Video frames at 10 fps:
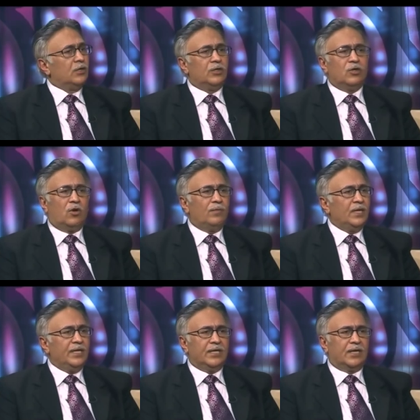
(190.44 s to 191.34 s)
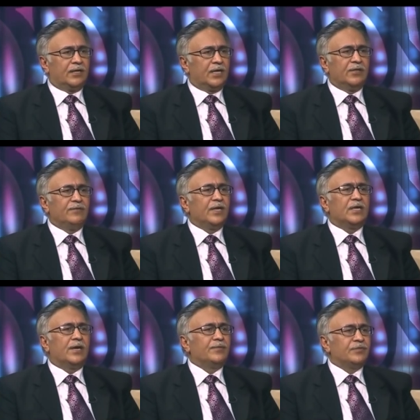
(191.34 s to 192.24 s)
Normally a runaway
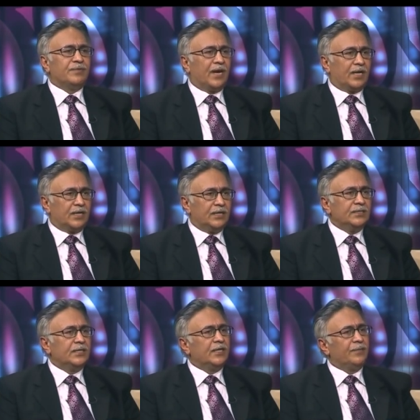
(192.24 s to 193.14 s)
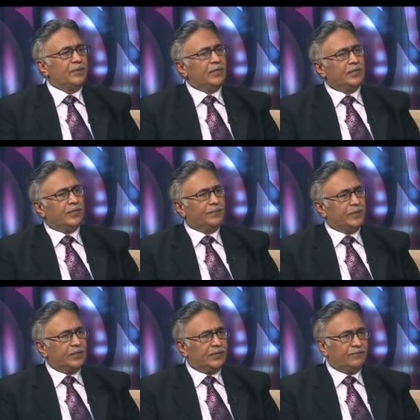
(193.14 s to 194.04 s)
comes back. It is a
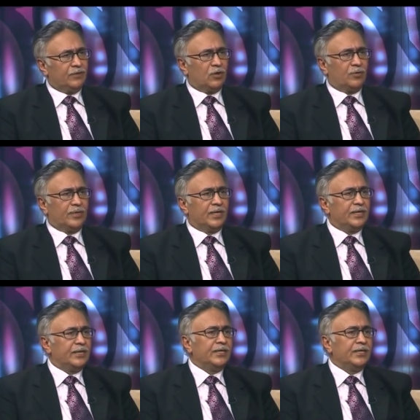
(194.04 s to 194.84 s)
repetitive phenomenon.